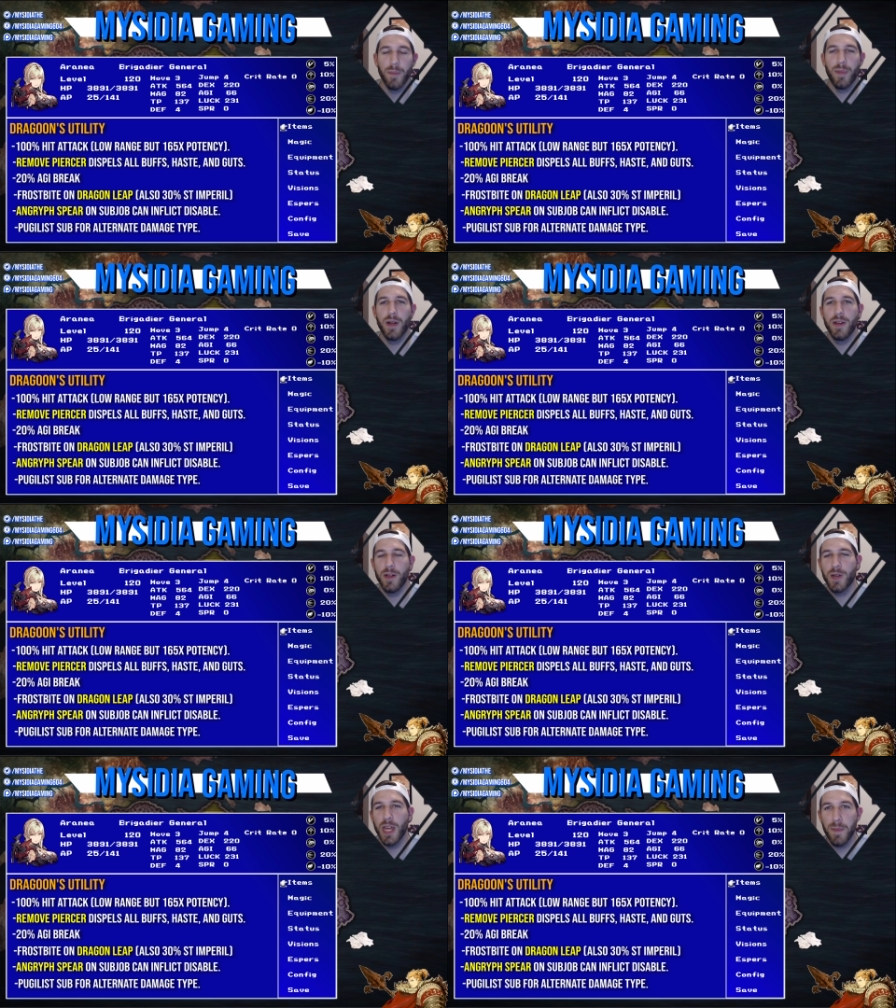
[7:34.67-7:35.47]
But you
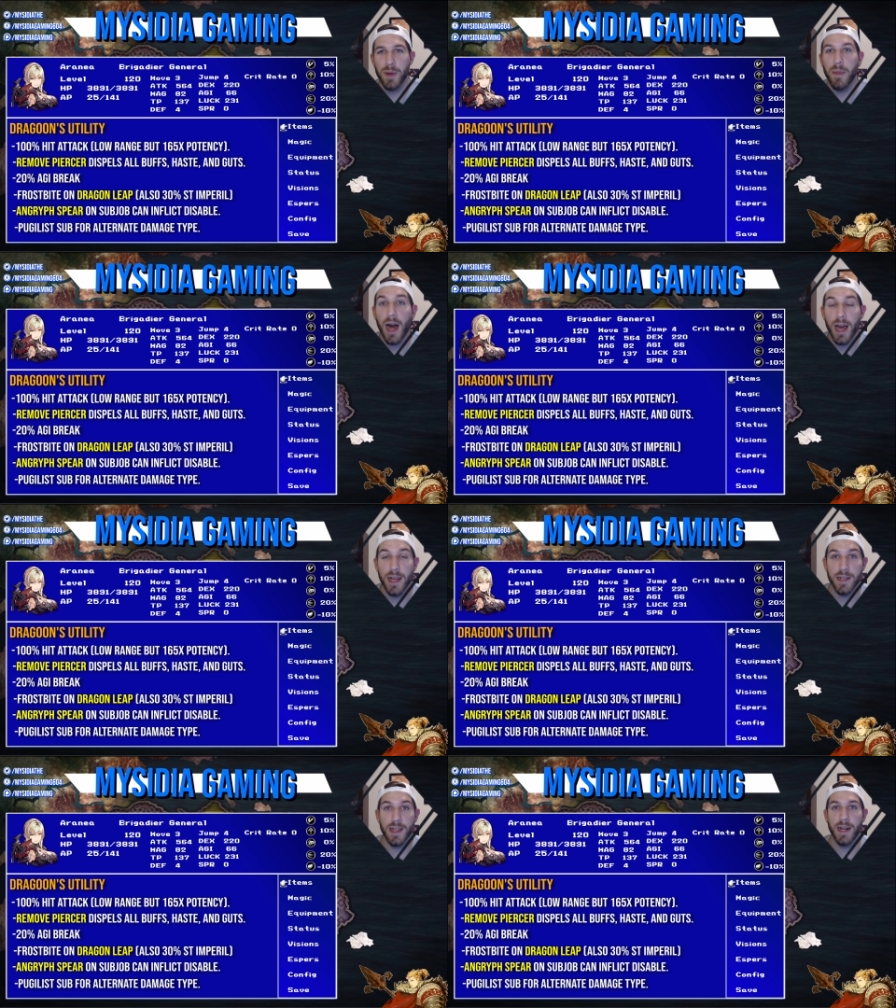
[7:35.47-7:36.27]
know, keep in
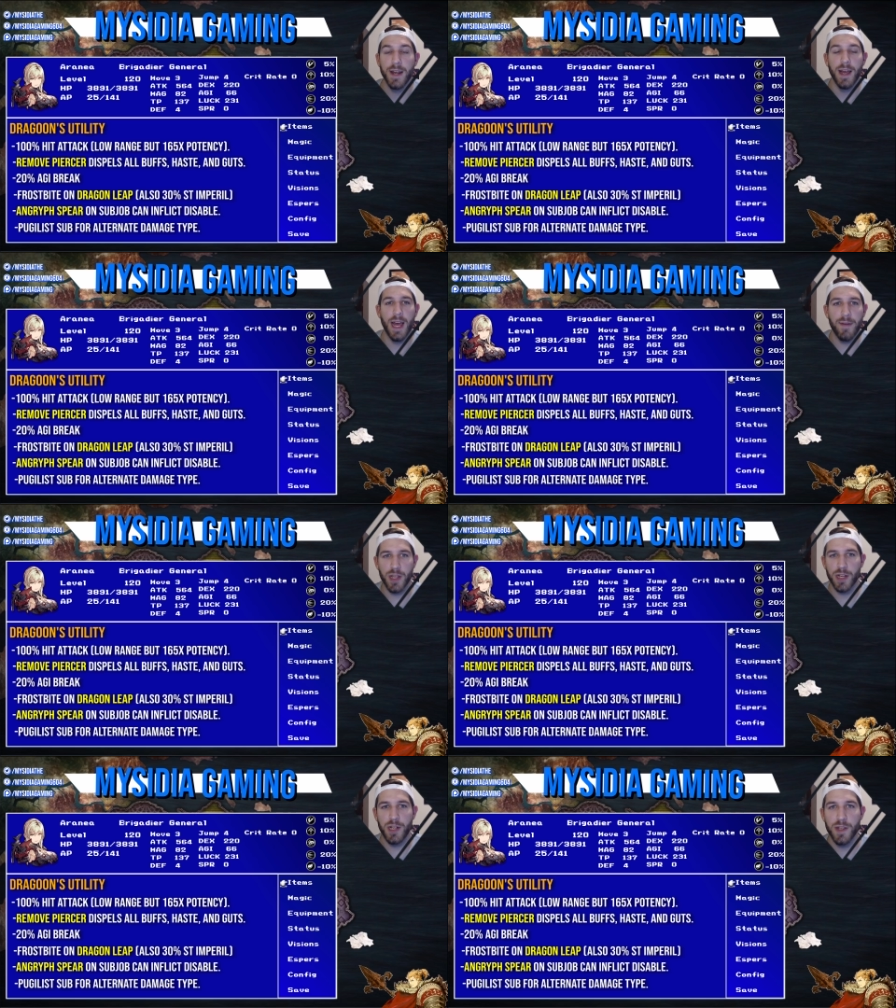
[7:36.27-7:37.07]
mind that
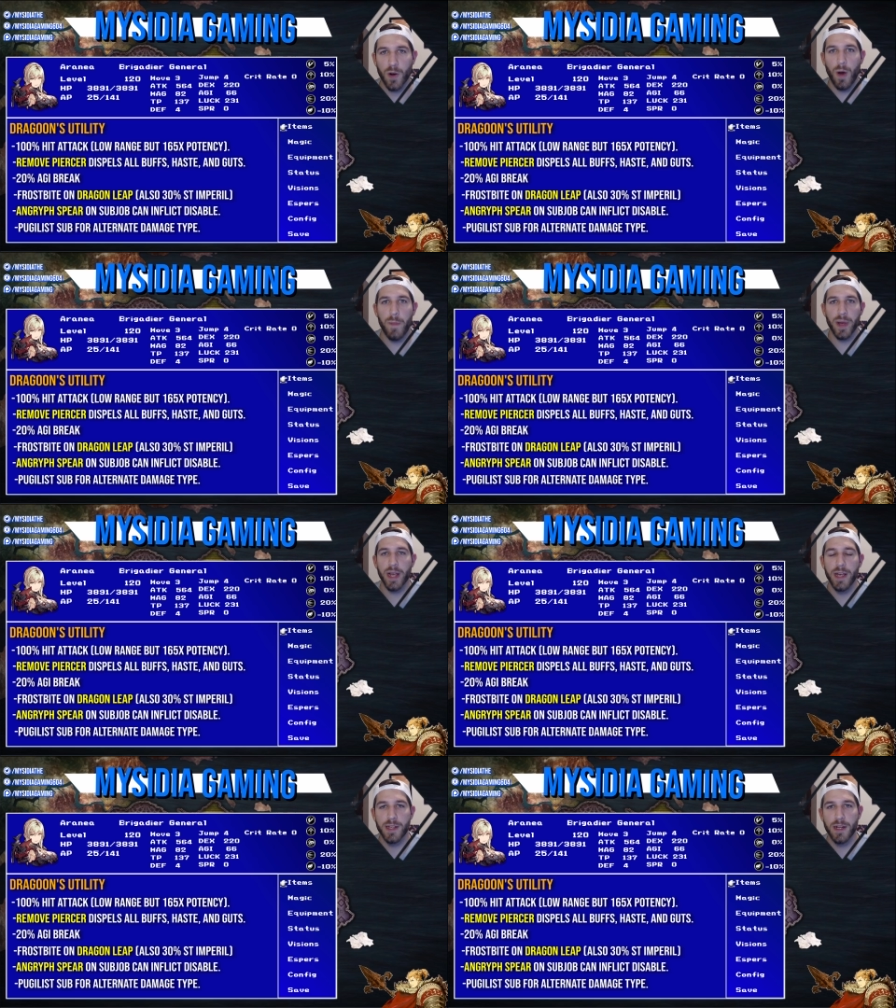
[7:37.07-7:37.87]
everything she's
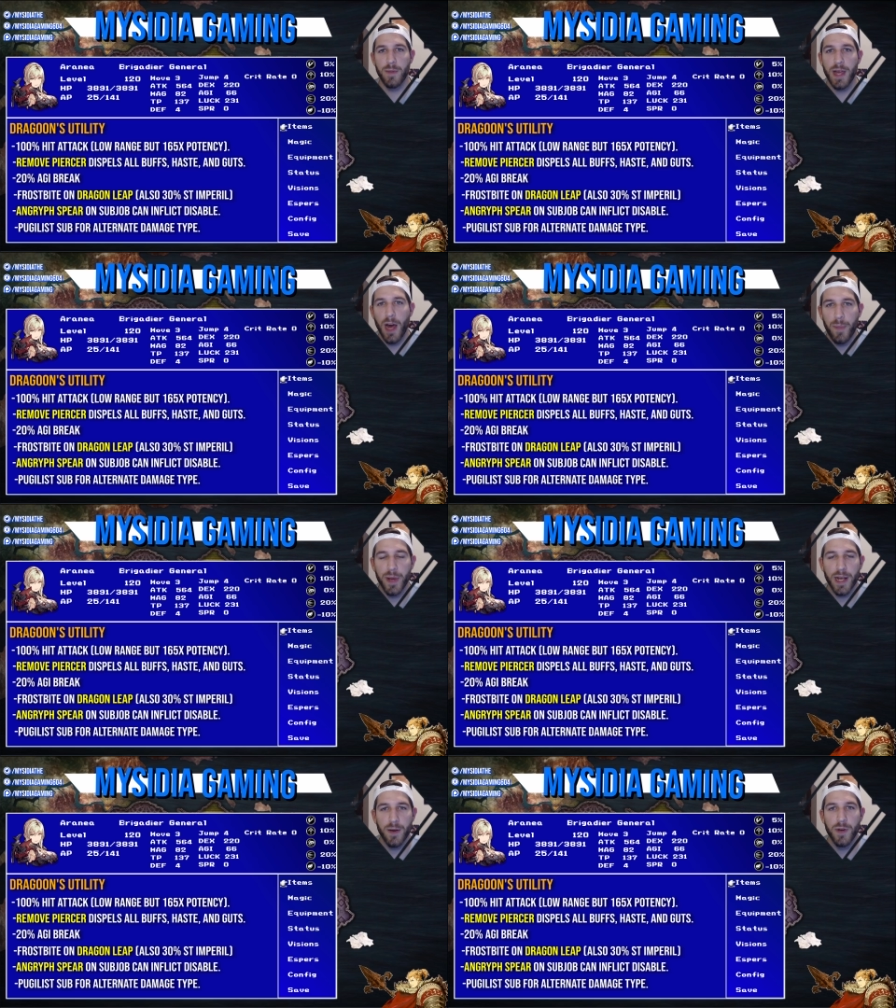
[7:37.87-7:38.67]
equipping is going to be
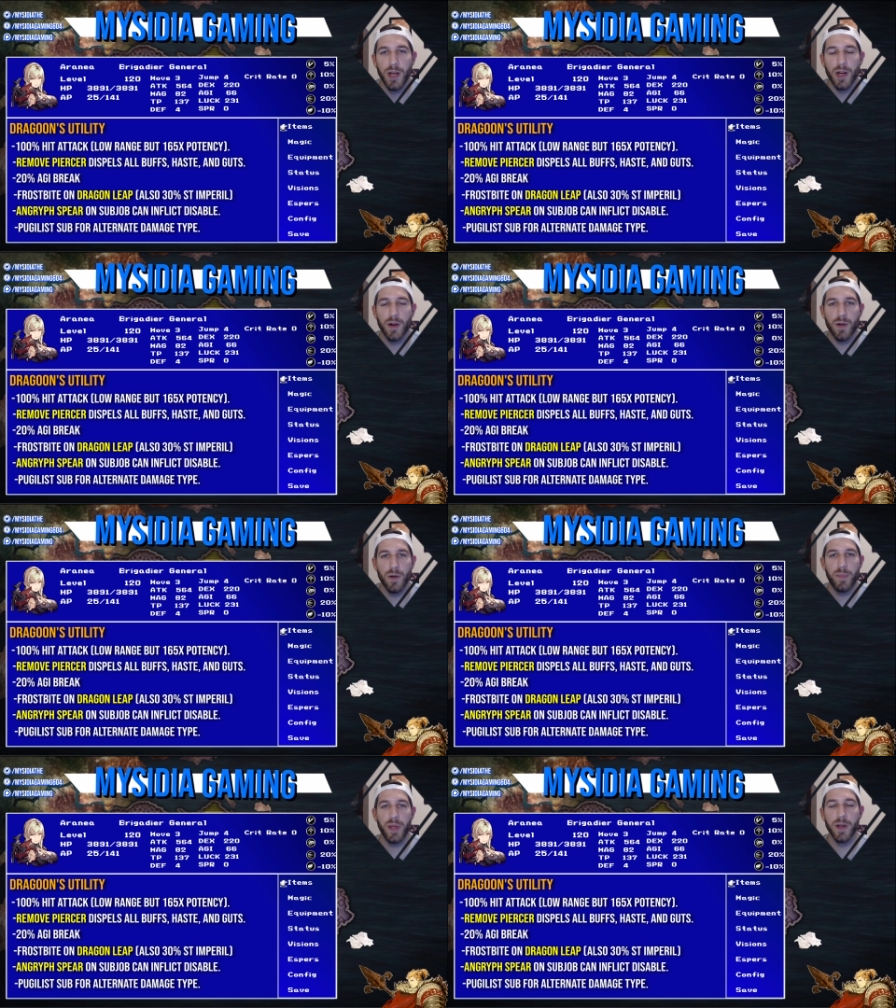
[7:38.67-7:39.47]
helping out
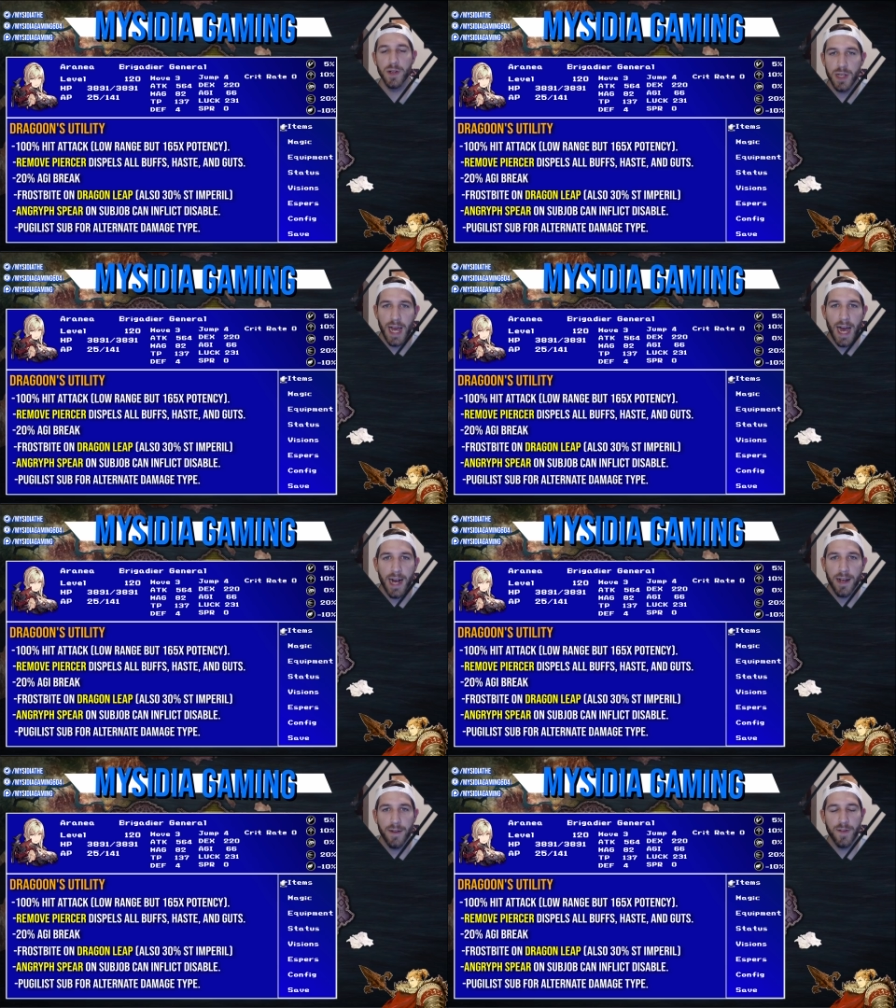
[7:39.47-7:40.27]
her Pierce
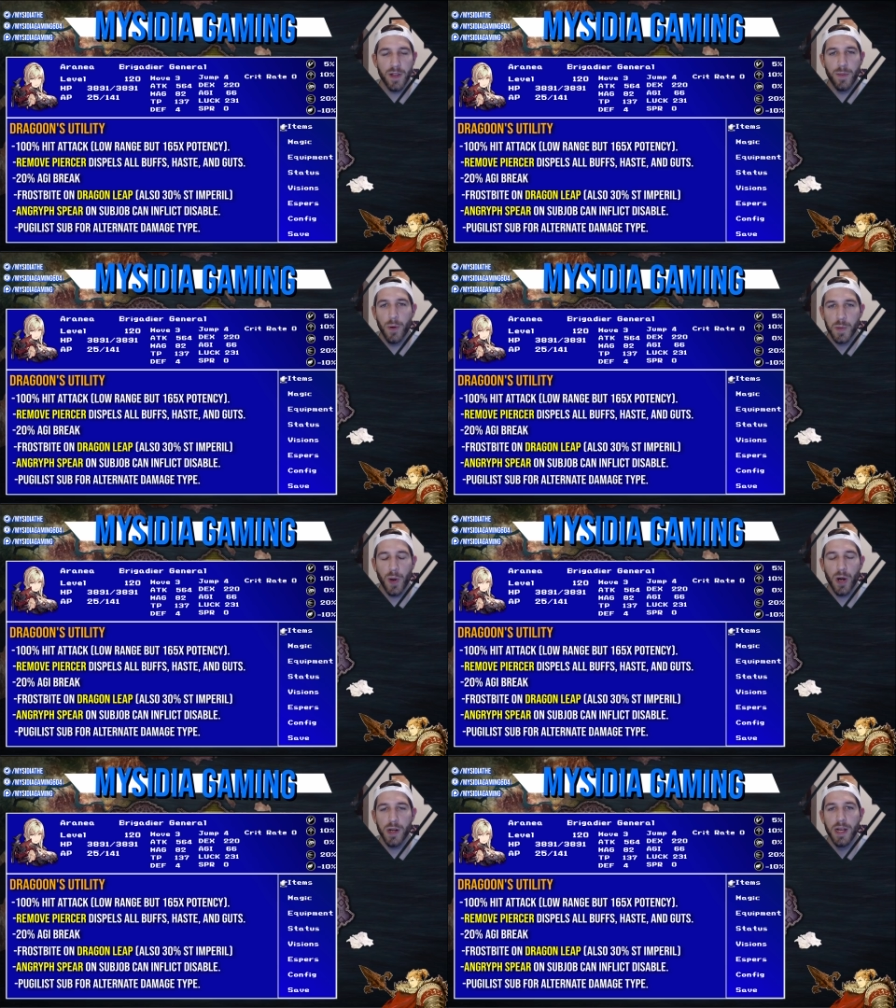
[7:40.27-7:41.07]
attack for the most
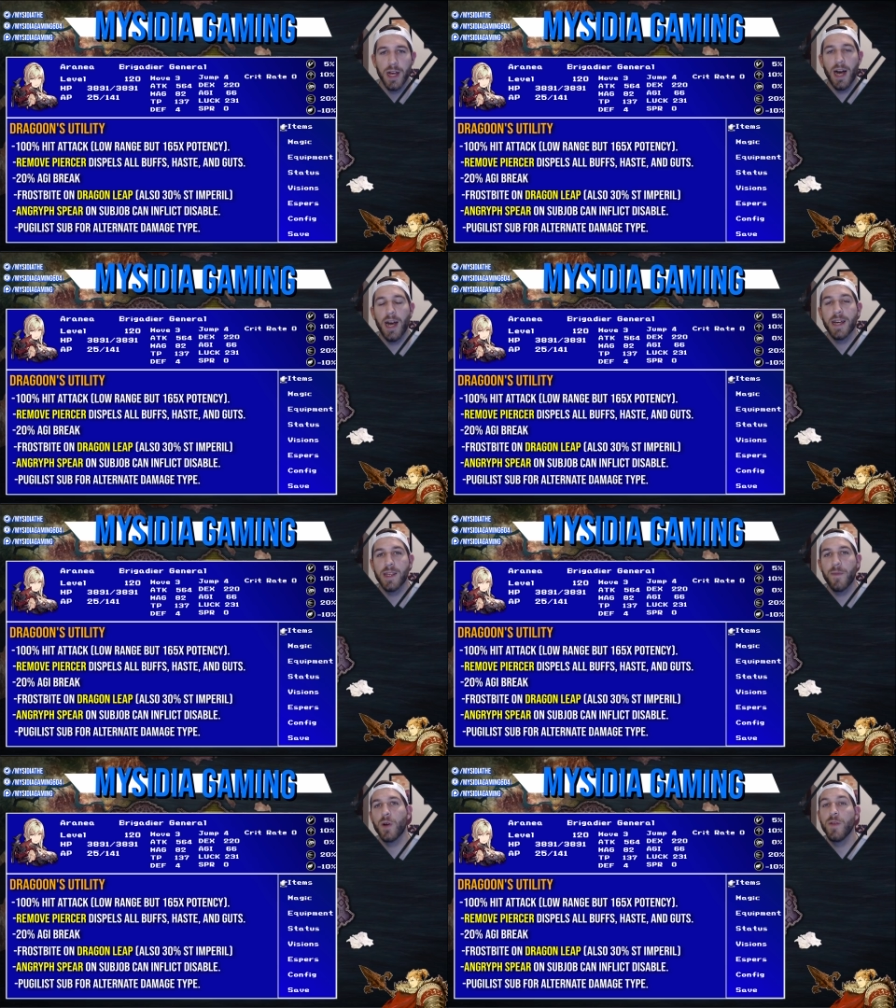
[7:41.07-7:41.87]
part,
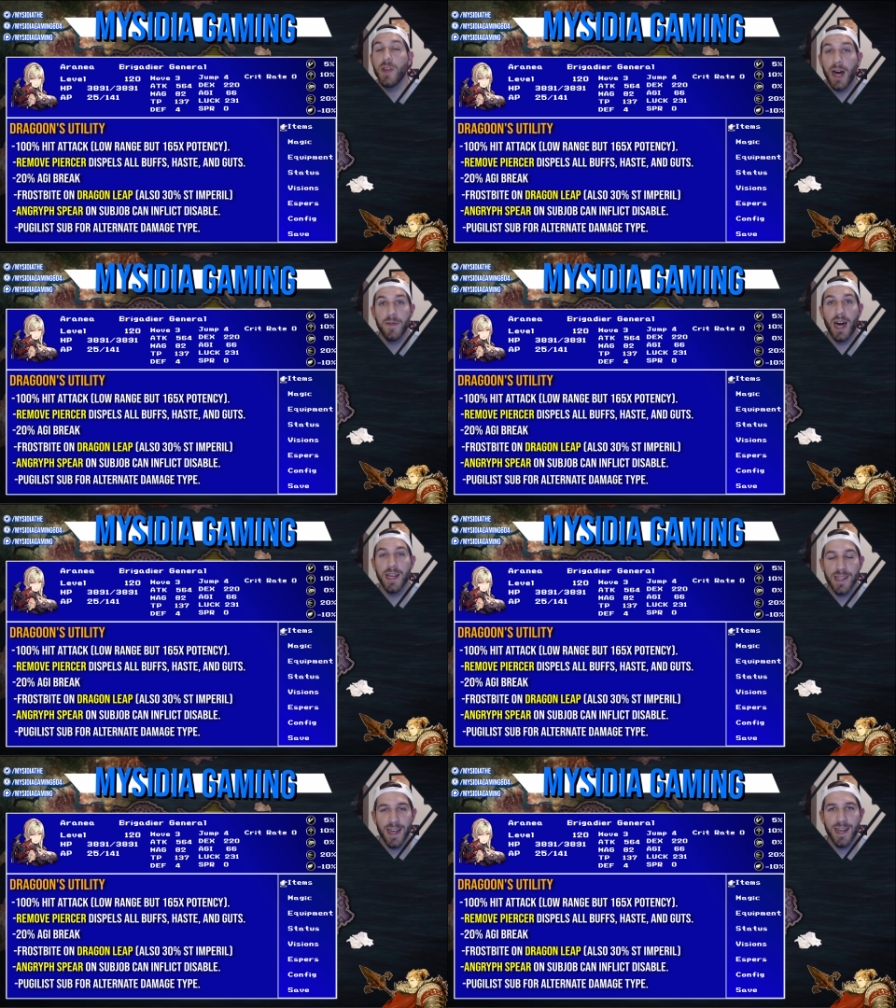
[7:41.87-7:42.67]
except for if you have the
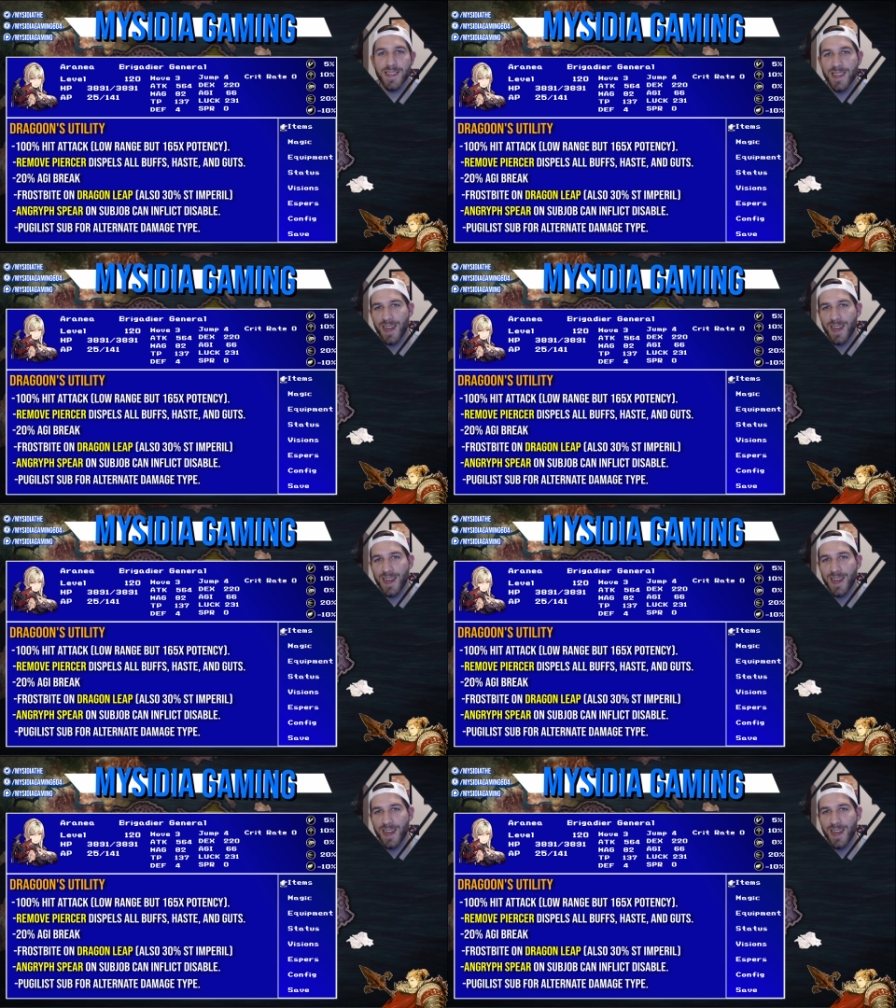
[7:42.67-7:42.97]
Ice Lance,